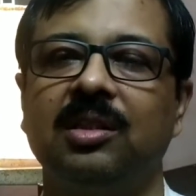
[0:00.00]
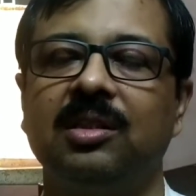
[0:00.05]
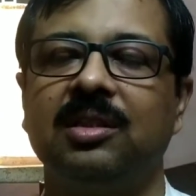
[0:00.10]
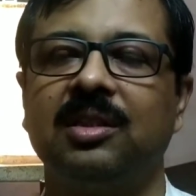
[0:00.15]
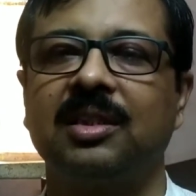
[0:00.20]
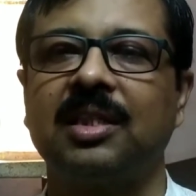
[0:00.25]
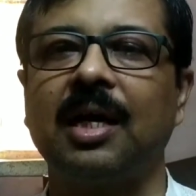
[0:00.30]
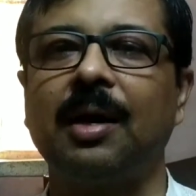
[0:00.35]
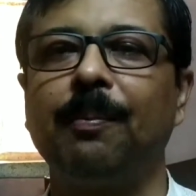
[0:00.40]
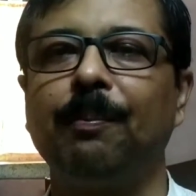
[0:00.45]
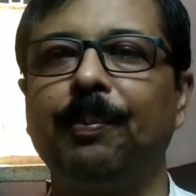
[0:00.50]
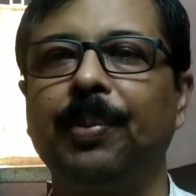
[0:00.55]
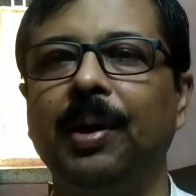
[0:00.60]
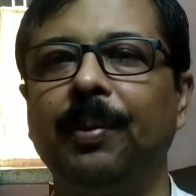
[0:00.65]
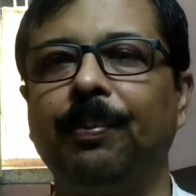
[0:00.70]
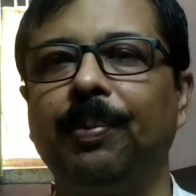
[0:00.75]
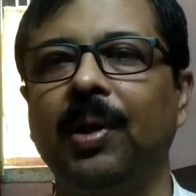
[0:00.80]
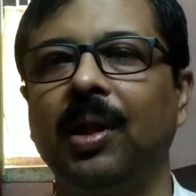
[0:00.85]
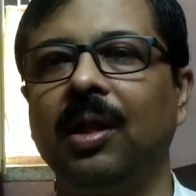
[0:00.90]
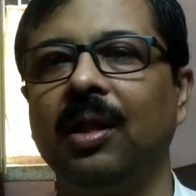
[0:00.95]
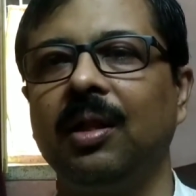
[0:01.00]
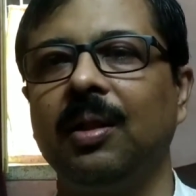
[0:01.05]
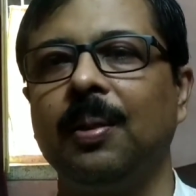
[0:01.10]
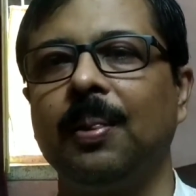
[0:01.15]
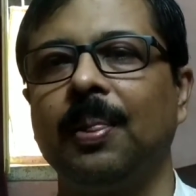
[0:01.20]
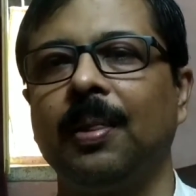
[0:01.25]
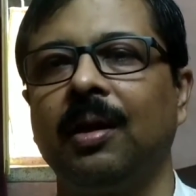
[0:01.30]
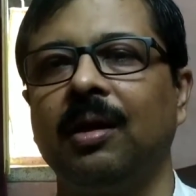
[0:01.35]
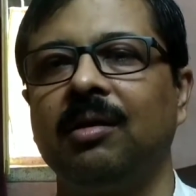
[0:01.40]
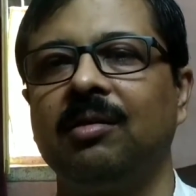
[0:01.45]
Some people
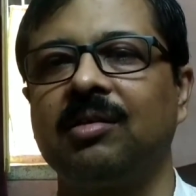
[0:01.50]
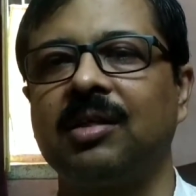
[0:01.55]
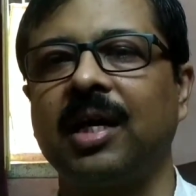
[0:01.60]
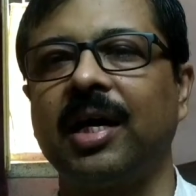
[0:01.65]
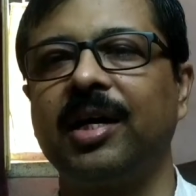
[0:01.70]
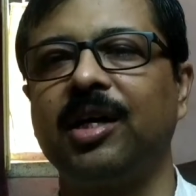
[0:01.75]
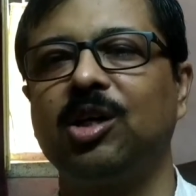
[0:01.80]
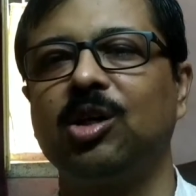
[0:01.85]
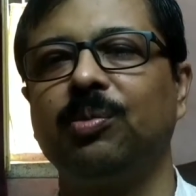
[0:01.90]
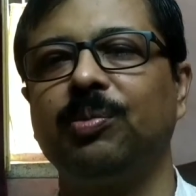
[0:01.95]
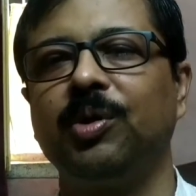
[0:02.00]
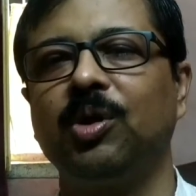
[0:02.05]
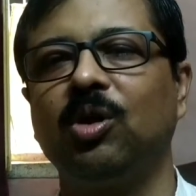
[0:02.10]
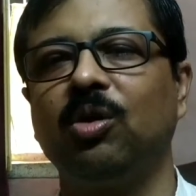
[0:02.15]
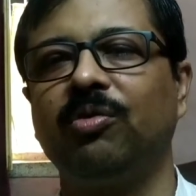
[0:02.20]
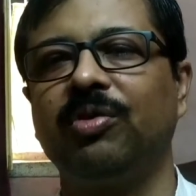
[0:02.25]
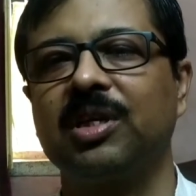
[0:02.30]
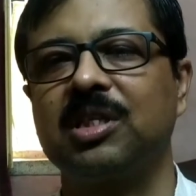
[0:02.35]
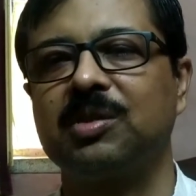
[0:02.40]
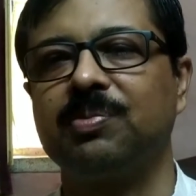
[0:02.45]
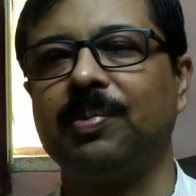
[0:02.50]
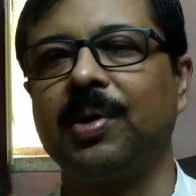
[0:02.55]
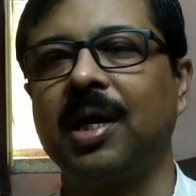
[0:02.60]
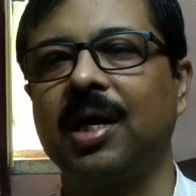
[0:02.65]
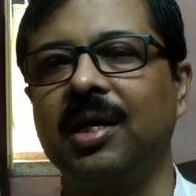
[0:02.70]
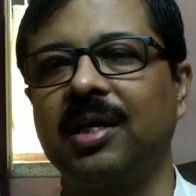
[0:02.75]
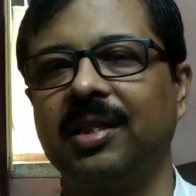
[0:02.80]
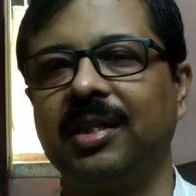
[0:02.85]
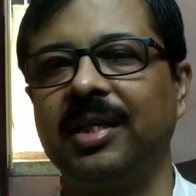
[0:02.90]
try to be over smart.